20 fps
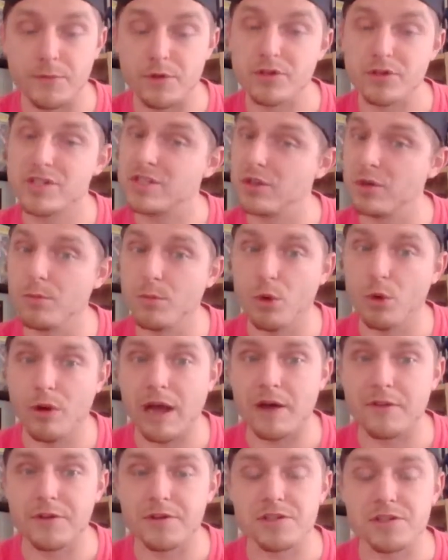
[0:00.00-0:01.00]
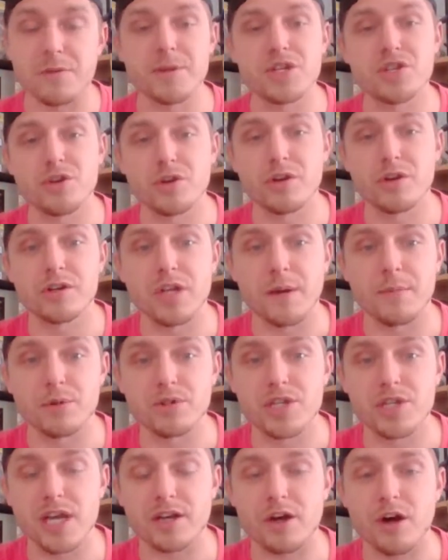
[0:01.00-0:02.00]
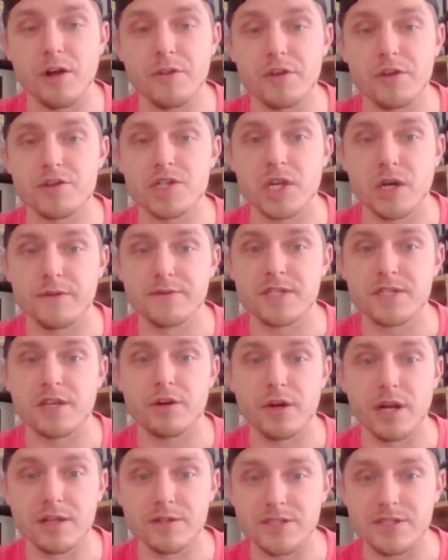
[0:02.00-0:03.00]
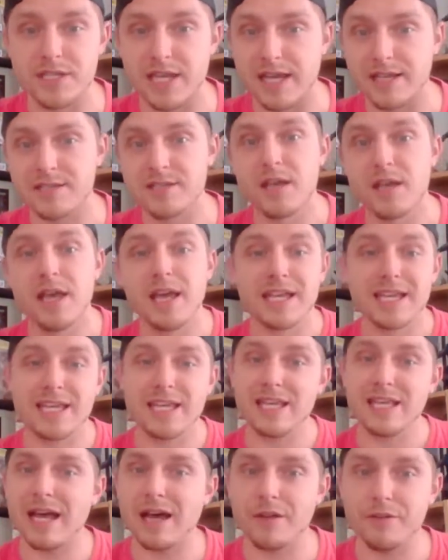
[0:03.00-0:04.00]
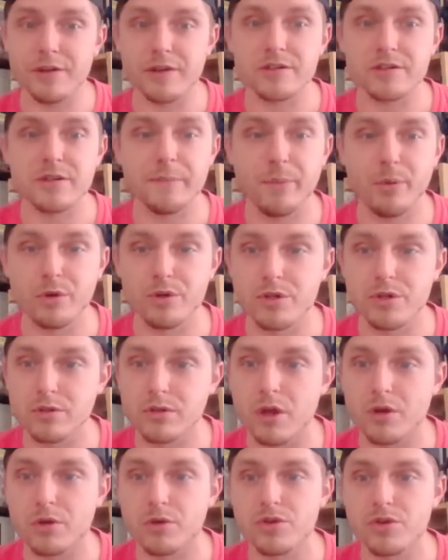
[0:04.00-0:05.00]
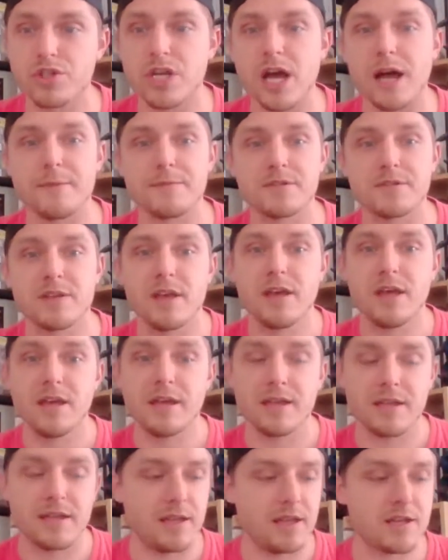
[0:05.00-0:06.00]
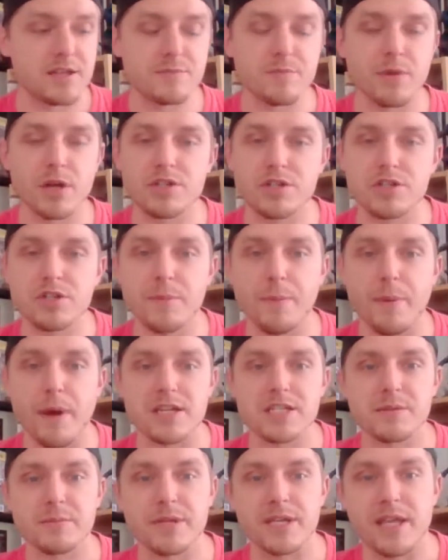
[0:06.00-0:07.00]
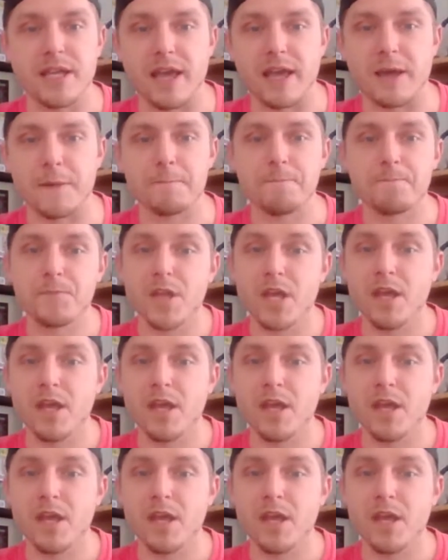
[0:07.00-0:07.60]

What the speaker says: There's still more out there. So be sure to double check all the shelves at your LCS. Get out there, support your local shops, get as much as you possibly can.